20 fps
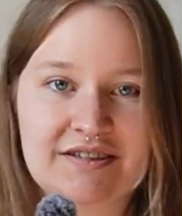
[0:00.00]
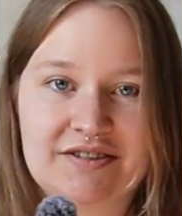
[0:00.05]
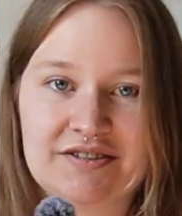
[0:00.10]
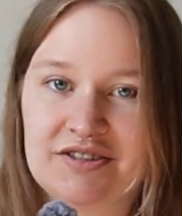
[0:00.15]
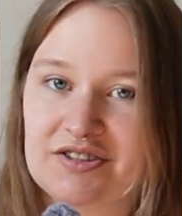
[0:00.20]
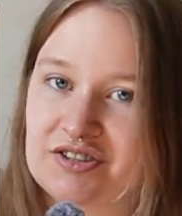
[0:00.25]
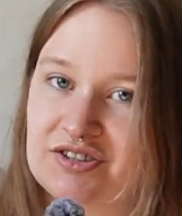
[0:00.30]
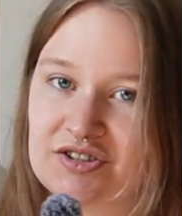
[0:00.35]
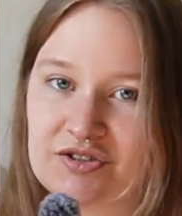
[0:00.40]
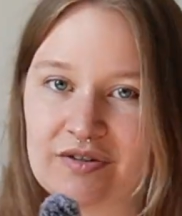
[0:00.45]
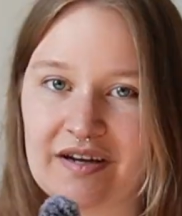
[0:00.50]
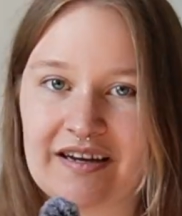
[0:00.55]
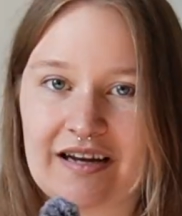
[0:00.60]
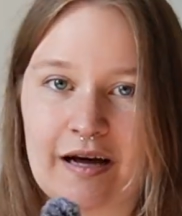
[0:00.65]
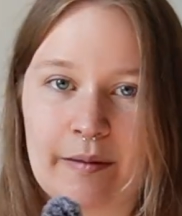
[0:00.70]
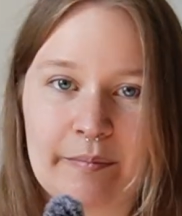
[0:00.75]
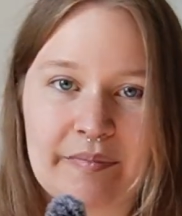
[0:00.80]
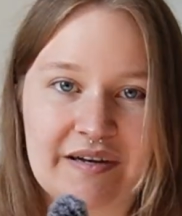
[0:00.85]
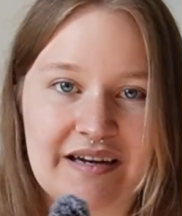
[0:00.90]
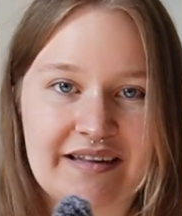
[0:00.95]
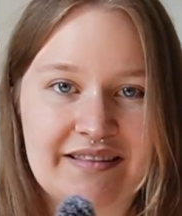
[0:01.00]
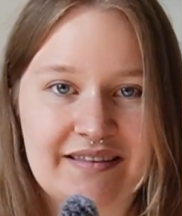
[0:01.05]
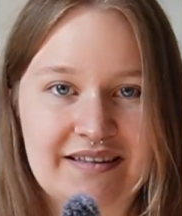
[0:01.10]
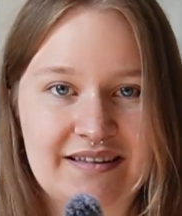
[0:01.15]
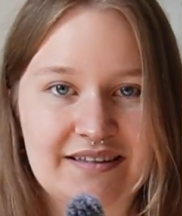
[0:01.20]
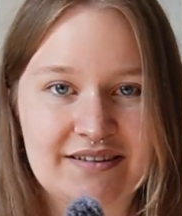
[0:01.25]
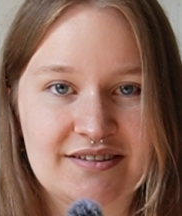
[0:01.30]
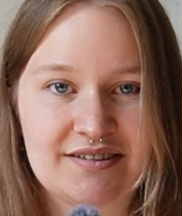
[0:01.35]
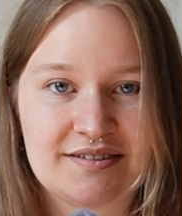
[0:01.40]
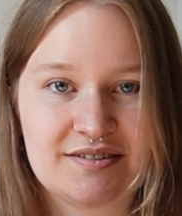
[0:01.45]
it's just straight up, and I
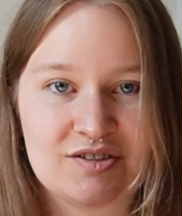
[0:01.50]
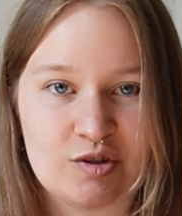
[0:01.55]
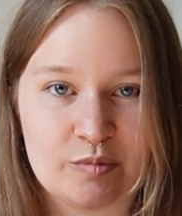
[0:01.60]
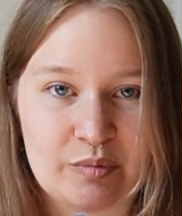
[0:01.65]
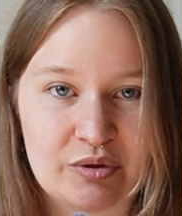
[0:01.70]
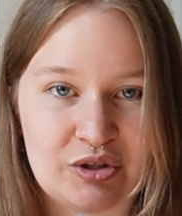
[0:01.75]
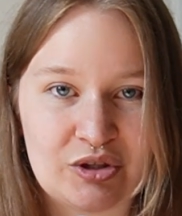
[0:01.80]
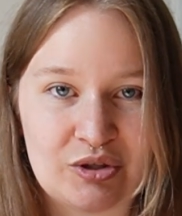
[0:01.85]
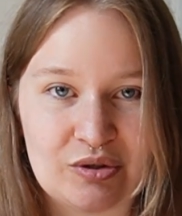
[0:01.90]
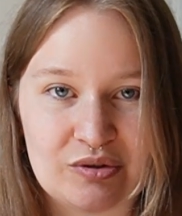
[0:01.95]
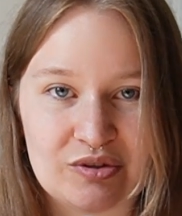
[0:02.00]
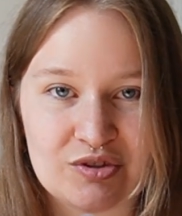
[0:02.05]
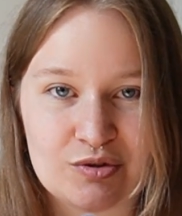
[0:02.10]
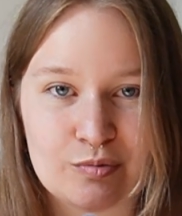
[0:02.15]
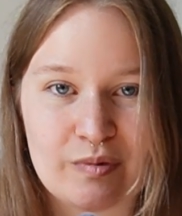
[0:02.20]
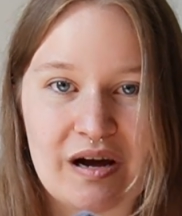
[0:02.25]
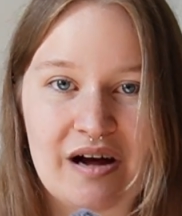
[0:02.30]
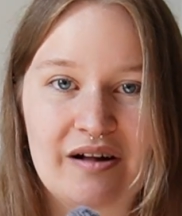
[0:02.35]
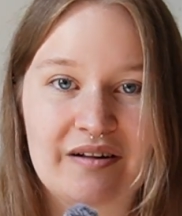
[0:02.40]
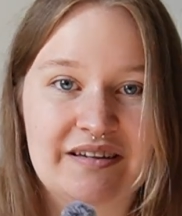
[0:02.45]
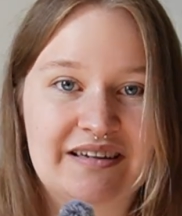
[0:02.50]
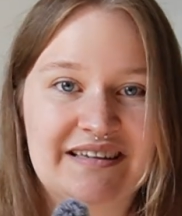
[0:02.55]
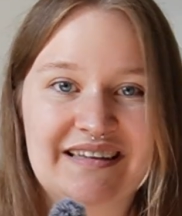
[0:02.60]
think it's super cute as well.